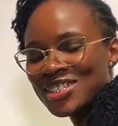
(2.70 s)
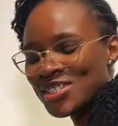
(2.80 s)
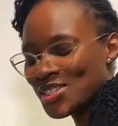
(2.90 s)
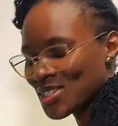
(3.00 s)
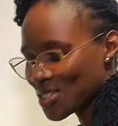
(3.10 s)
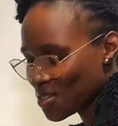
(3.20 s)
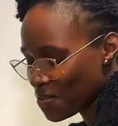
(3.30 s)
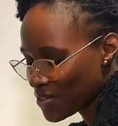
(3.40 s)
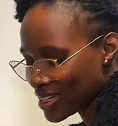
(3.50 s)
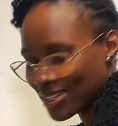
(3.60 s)

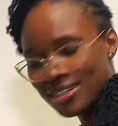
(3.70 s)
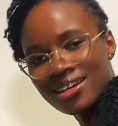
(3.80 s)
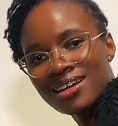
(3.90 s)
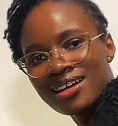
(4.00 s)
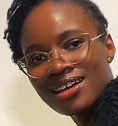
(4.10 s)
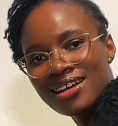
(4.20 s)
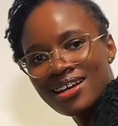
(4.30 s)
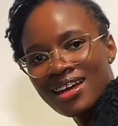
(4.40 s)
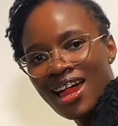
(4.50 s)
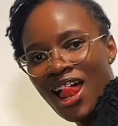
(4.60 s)
slowly
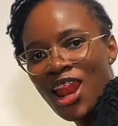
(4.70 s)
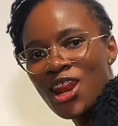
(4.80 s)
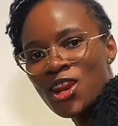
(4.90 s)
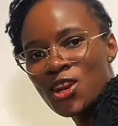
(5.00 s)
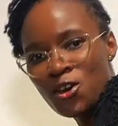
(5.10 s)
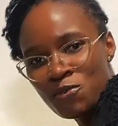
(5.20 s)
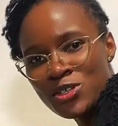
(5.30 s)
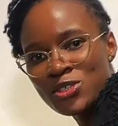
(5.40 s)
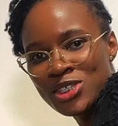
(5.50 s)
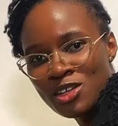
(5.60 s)
lower
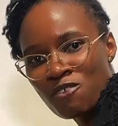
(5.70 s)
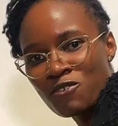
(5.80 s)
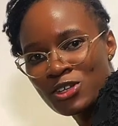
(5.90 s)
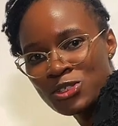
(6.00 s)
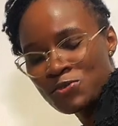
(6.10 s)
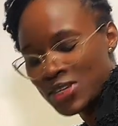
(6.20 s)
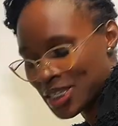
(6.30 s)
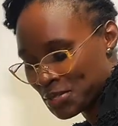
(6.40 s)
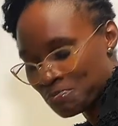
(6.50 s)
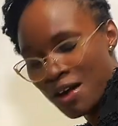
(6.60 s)
yourself onto
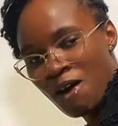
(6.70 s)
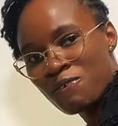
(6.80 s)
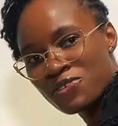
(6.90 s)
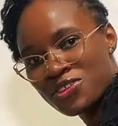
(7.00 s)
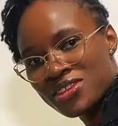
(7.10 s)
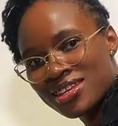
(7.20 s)
his mouth.